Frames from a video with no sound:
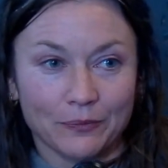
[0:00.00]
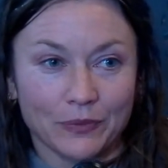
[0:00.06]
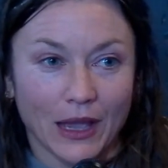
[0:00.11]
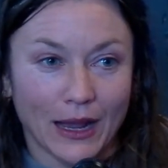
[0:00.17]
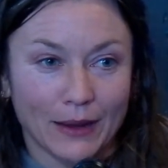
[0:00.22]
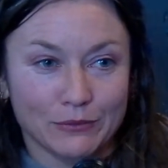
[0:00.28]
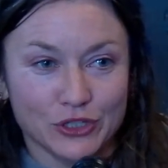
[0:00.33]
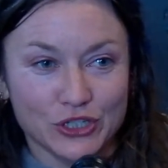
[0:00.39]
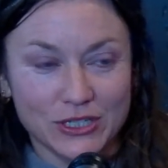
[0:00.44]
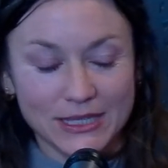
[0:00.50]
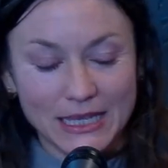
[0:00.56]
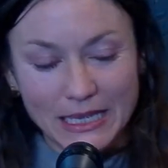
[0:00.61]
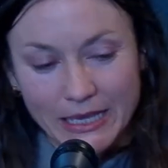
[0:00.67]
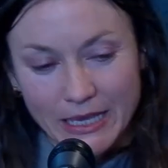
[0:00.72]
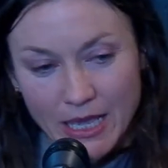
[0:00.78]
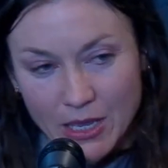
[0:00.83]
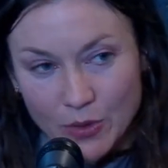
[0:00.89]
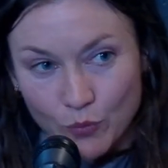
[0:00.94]
I'm just the
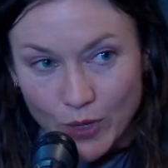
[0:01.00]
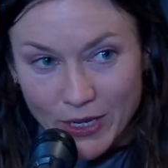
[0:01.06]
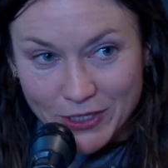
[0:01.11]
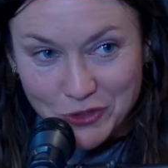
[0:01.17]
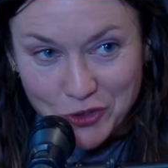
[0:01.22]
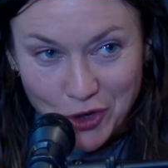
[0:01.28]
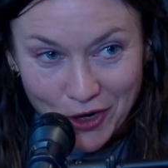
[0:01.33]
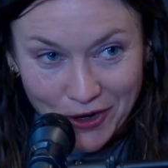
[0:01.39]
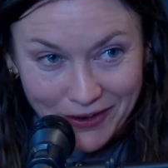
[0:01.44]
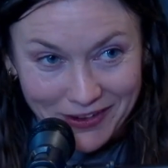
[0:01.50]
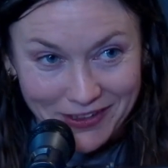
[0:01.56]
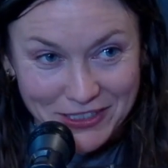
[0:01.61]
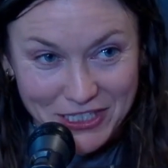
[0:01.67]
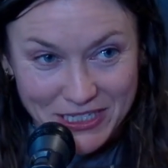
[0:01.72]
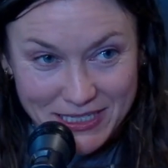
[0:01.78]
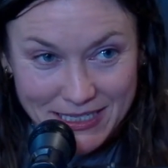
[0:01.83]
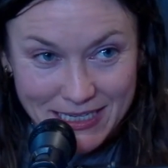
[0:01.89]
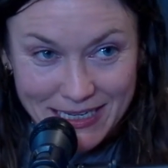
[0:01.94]
gateway drug
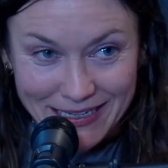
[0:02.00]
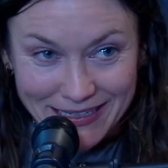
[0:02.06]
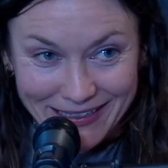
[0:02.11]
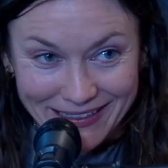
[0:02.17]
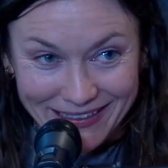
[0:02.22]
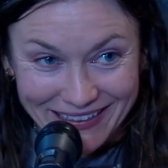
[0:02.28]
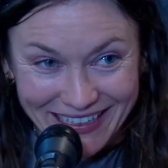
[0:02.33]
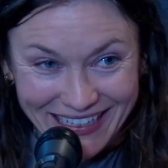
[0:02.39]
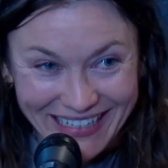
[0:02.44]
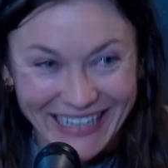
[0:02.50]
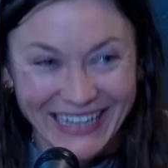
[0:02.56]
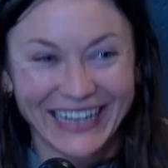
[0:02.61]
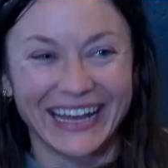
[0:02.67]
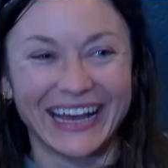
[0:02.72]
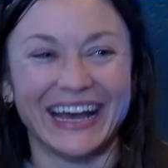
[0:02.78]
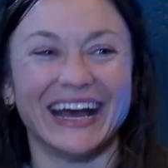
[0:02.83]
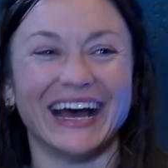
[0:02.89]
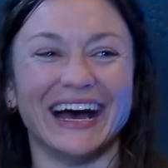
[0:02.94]
to singing.
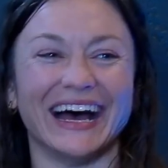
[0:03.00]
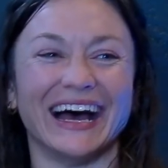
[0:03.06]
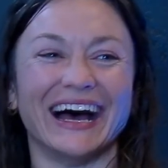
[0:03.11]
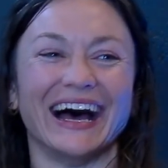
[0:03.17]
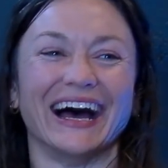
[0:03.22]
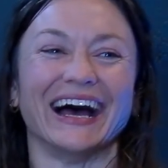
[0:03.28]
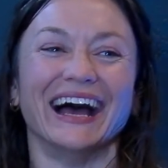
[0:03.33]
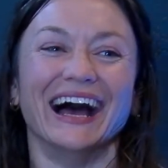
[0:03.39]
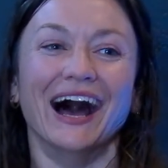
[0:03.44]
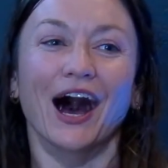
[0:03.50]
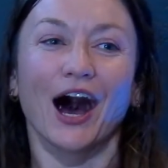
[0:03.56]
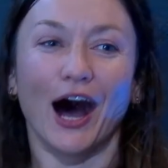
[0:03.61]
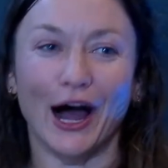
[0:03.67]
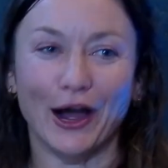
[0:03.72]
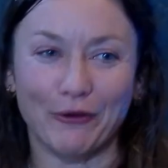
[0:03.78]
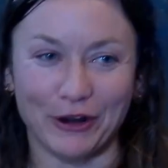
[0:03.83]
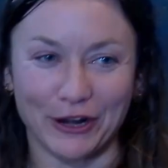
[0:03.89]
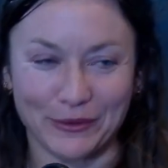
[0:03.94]

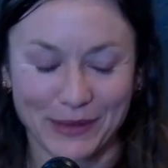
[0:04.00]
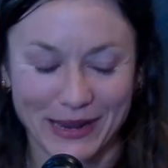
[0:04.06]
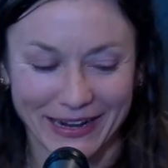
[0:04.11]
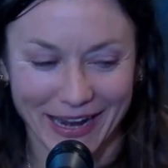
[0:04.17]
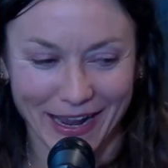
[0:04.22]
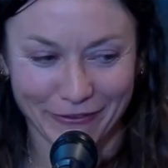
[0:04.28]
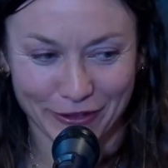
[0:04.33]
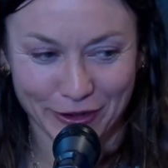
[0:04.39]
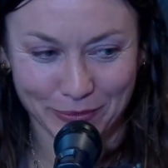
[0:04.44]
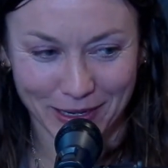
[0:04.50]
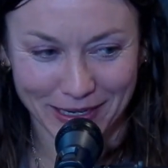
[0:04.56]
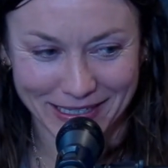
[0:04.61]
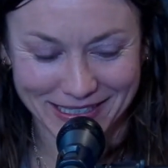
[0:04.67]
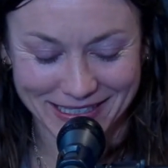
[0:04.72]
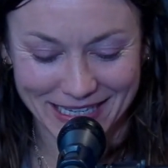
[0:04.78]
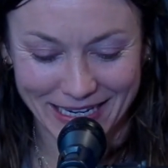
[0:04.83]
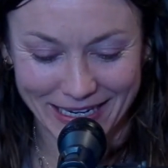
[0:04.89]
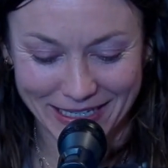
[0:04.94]
I want to make
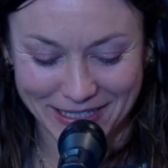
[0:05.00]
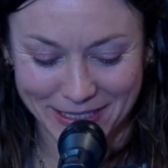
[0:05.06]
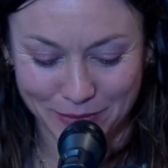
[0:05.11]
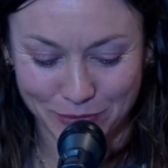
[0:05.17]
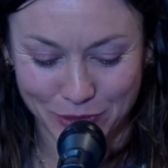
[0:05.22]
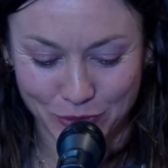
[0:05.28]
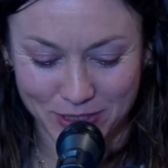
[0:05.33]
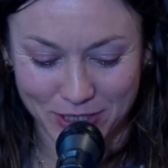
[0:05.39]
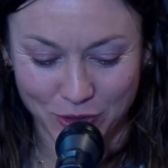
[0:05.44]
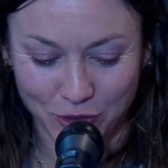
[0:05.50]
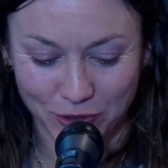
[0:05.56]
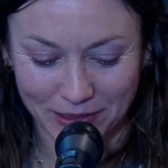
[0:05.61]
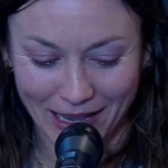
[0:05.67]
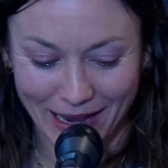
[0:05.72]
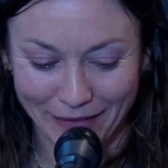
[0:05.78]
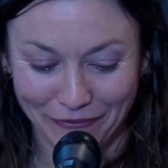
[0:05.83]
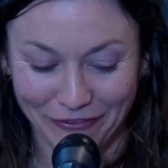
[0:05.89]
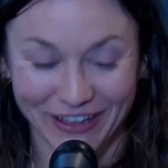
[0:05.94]
everybody sing. It's a musical
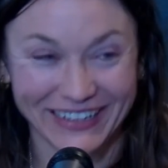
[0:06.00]
life.